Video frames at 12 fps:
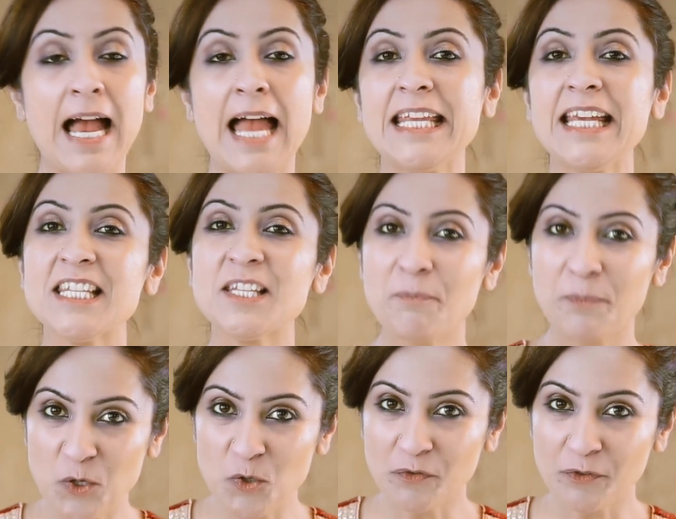I think it's a
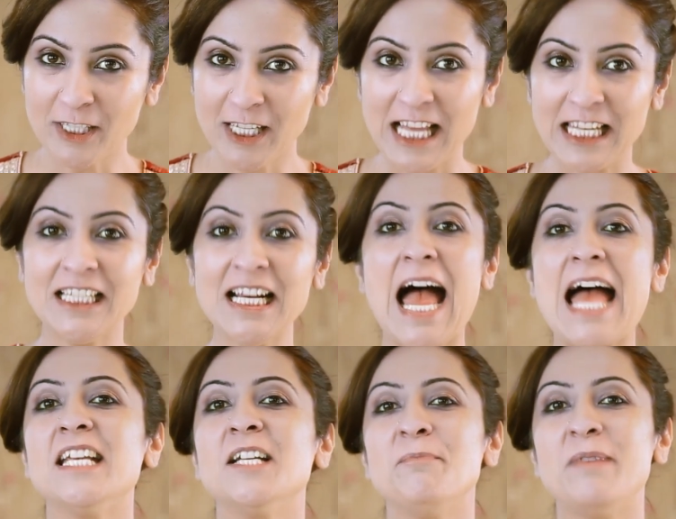beautiful color
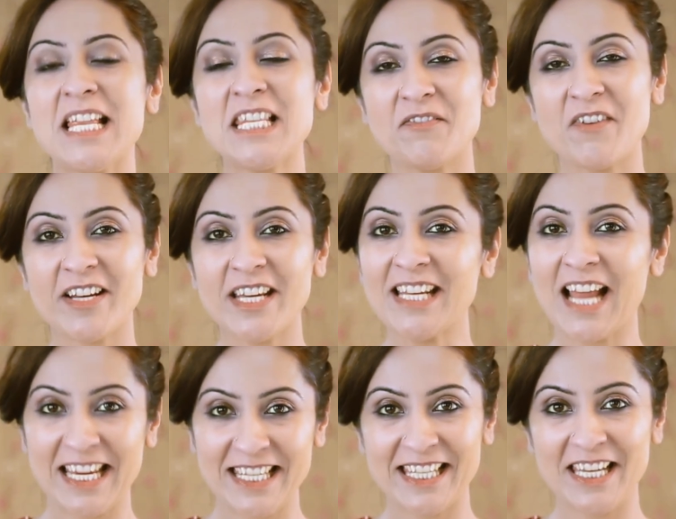and it blends very
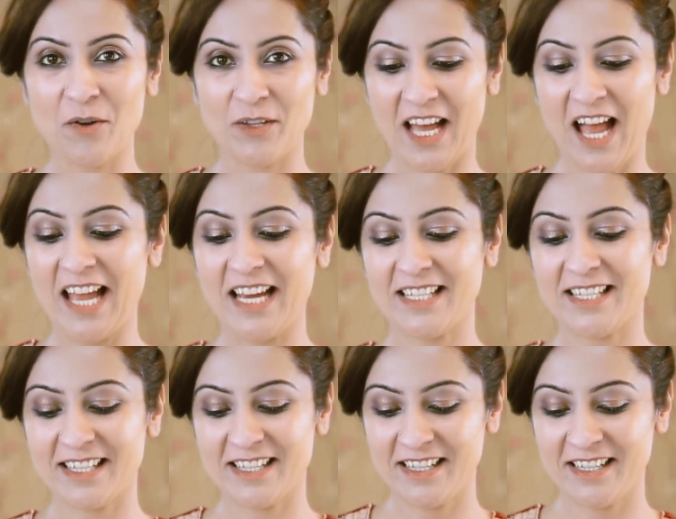nicely on the eyes.